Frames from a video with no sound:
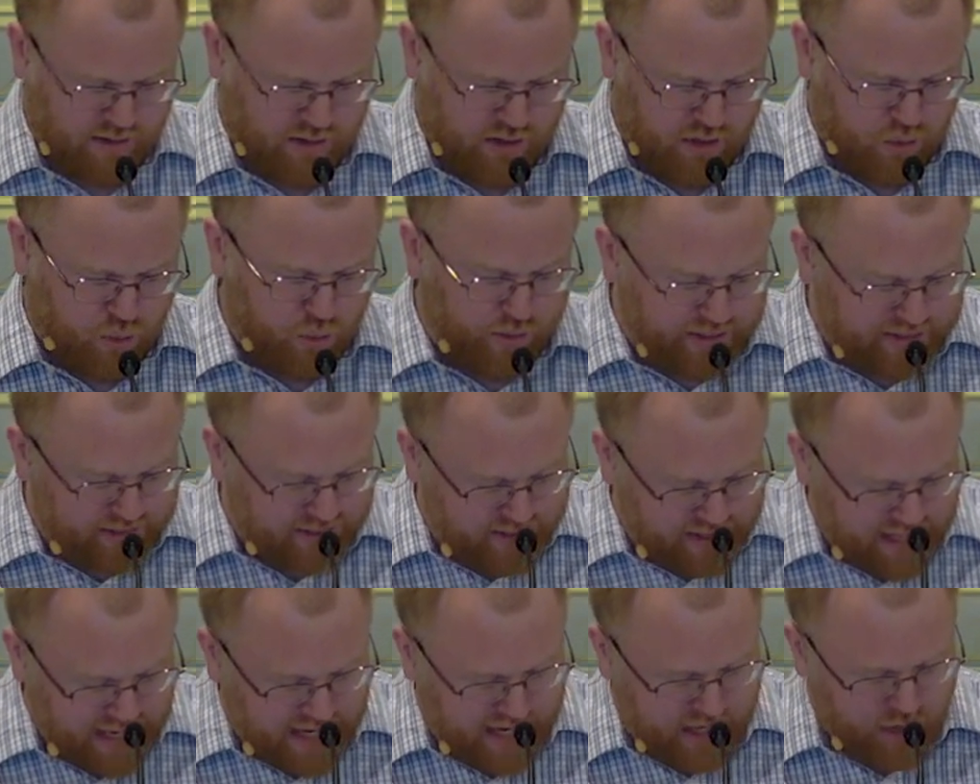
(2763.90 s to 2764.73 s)
We
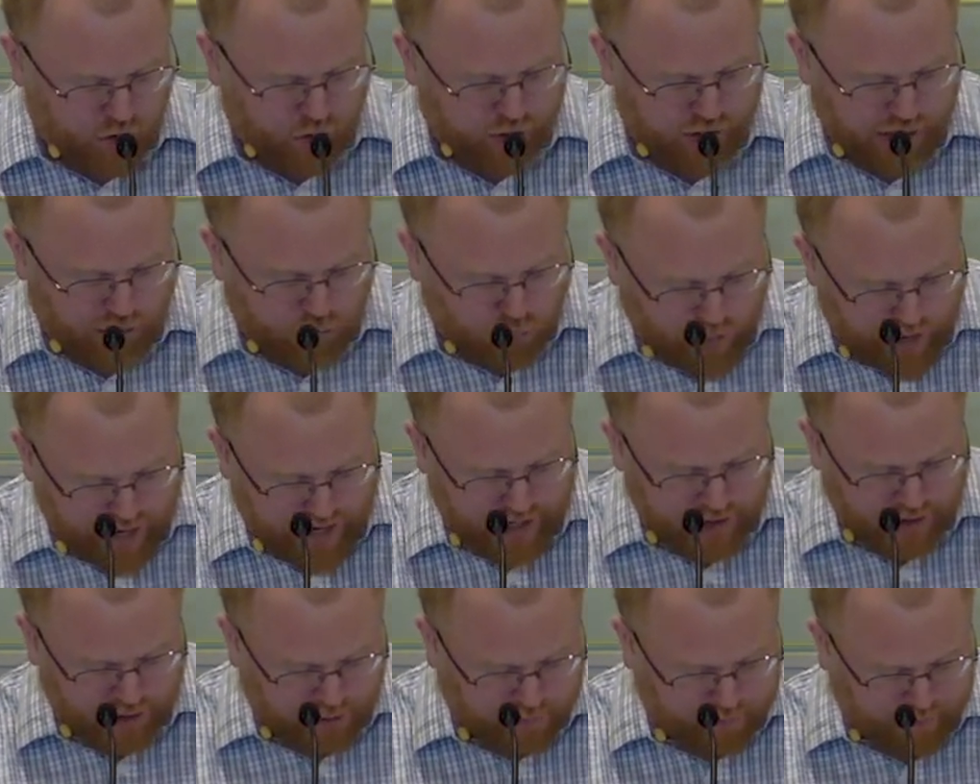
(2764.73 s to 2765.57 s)
sin on a
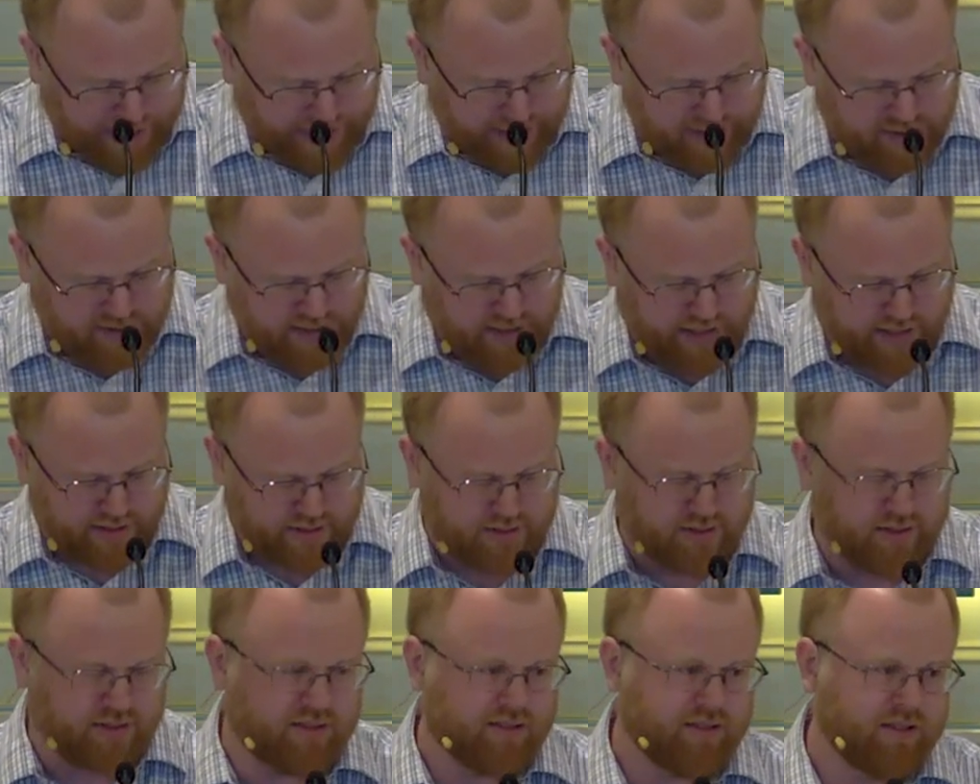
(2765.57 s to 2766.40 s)
regular
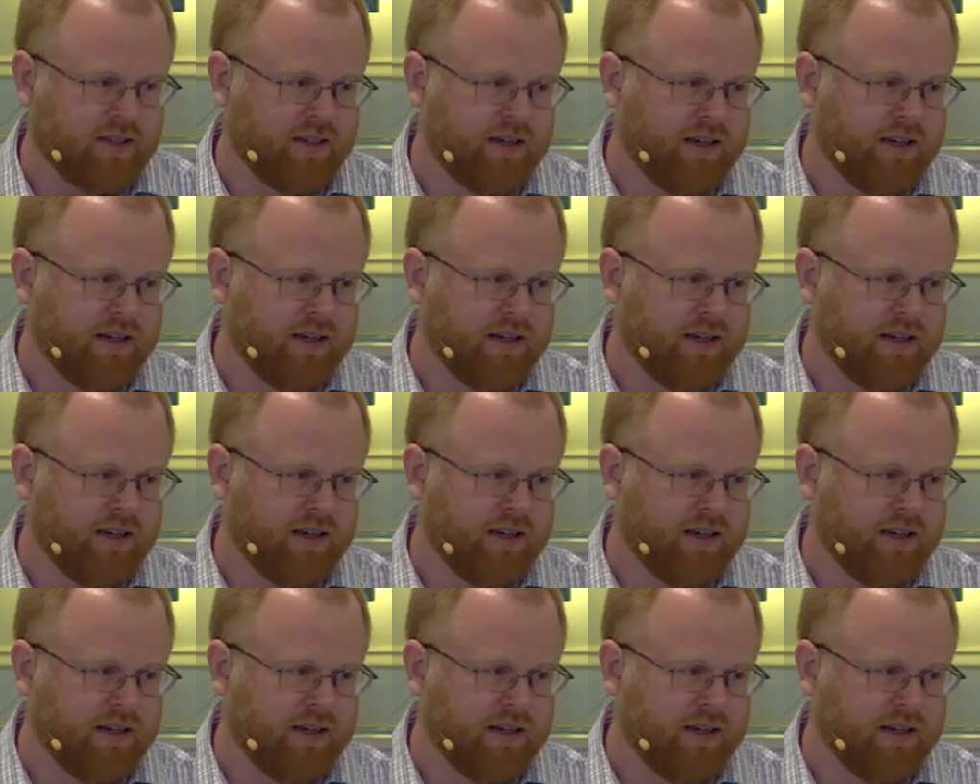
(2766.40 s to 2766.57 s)
basis.